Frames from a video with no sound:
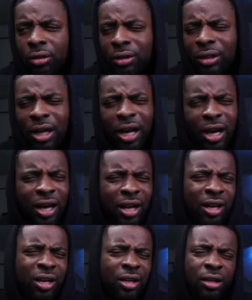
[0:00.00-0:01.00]
Nah.
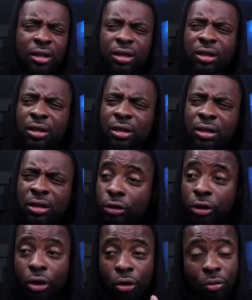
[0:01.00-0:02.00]

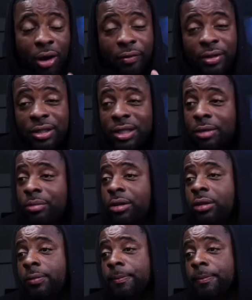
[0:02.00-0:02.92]
Yo, whoever sent me...